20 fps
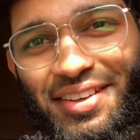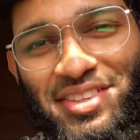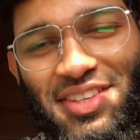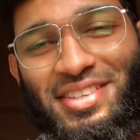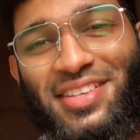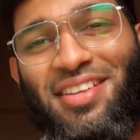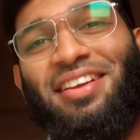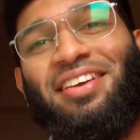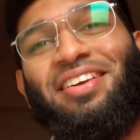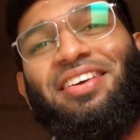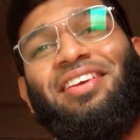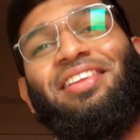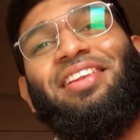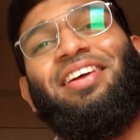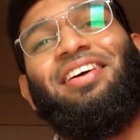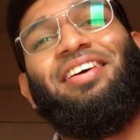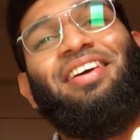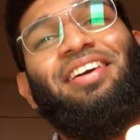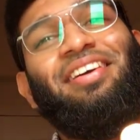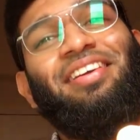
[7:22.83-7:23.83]

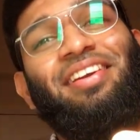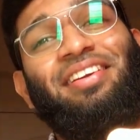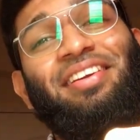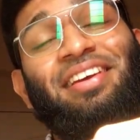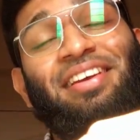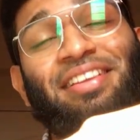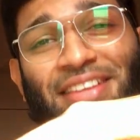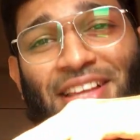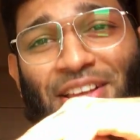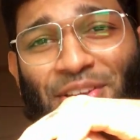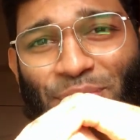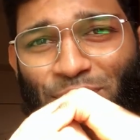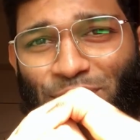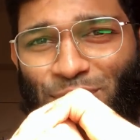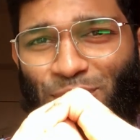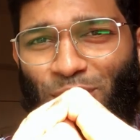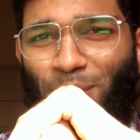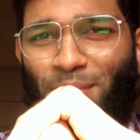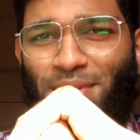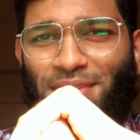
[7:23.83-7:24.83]
Jazakallah khairan. Thank you
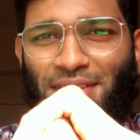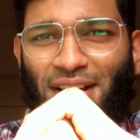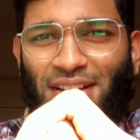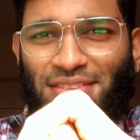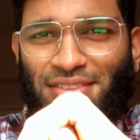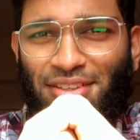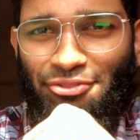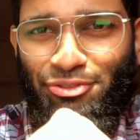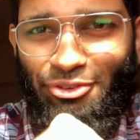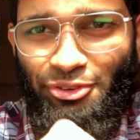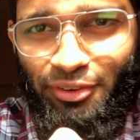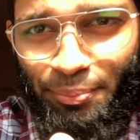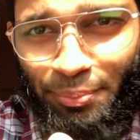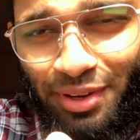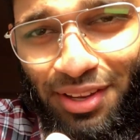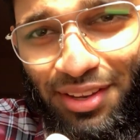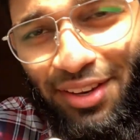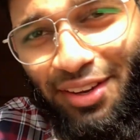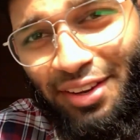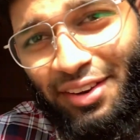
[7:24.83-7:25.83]
so much, Hashim, for
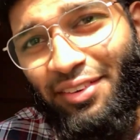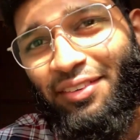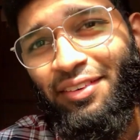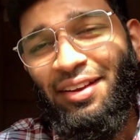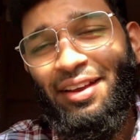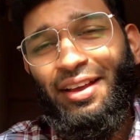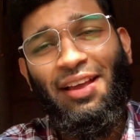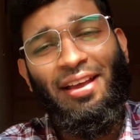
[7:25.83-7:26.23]
being here.